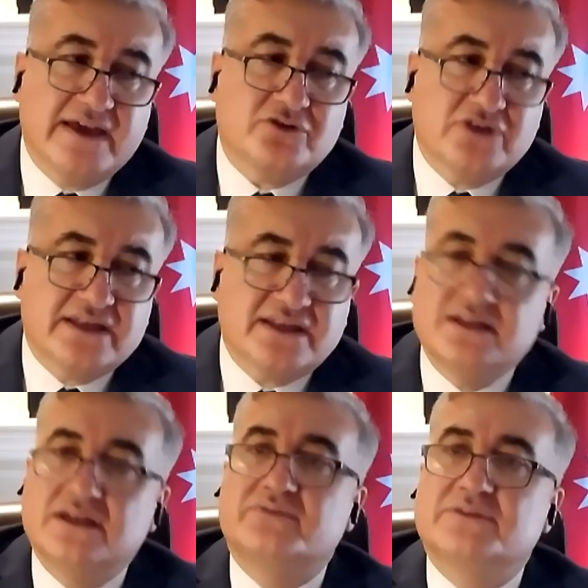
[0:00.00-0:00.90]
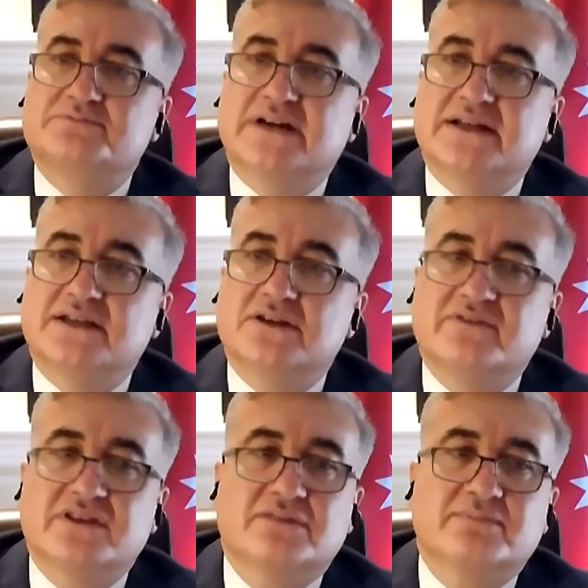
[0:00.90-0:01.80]
thank you. Yes, indeed, we're planning the
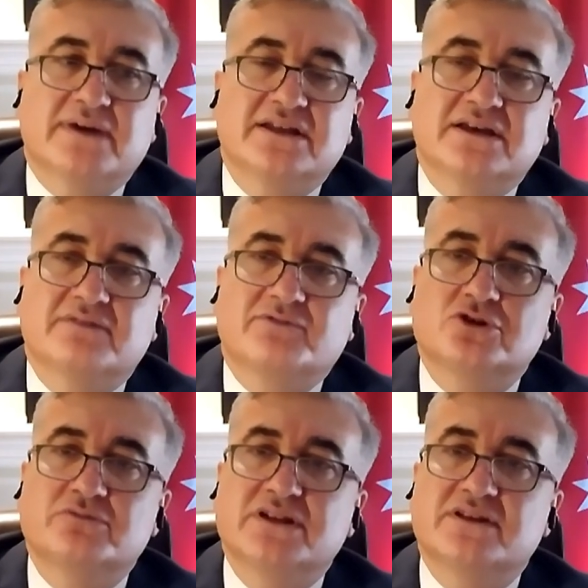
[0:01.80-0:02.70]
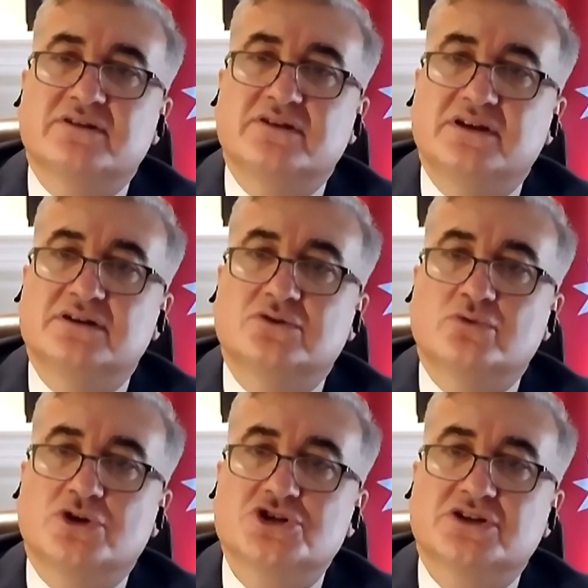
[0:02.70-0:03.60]
visit by the foreign minister here to
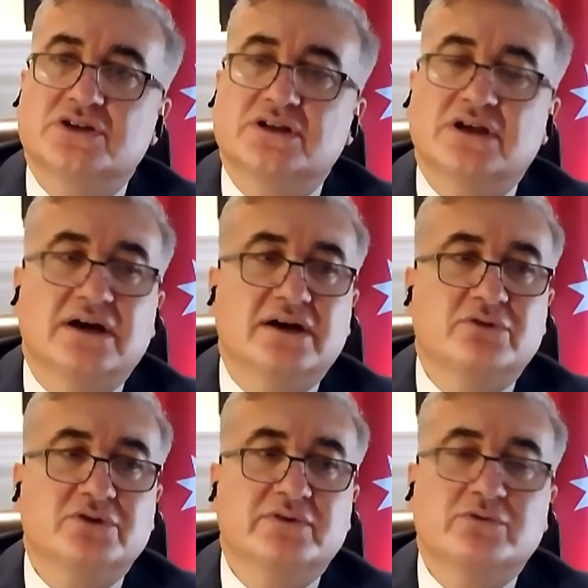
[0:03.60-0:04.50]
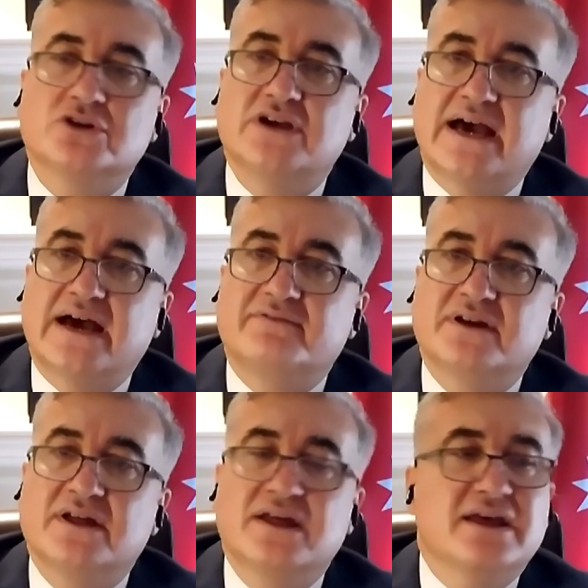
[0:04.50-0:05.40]
Washington. Uh, what we want to have
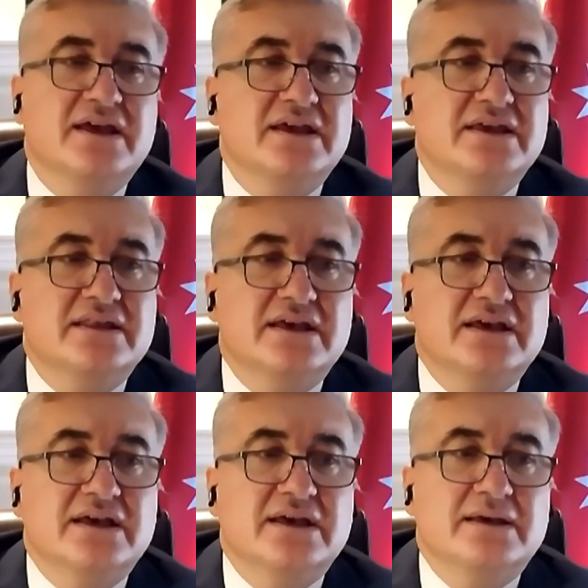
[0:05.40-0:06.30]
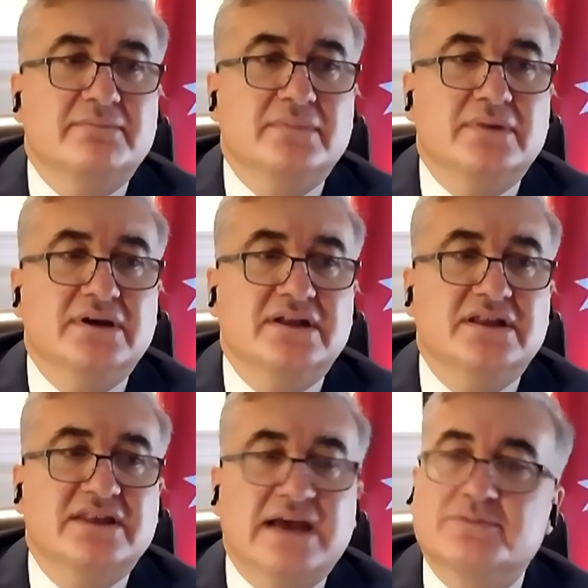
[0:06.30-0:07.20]
is a
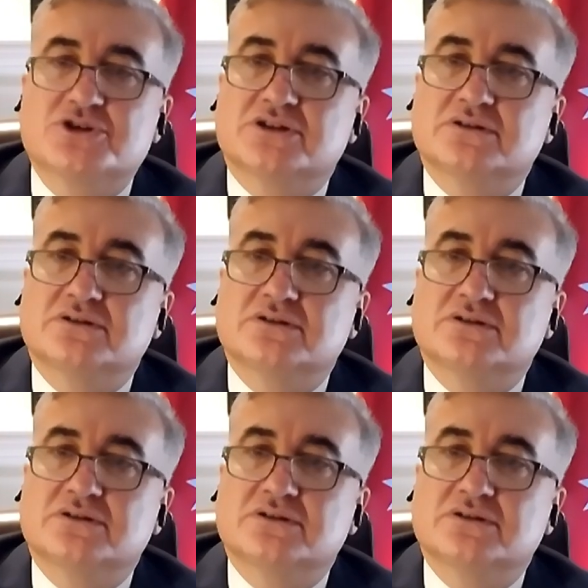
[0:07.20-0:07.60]
resumption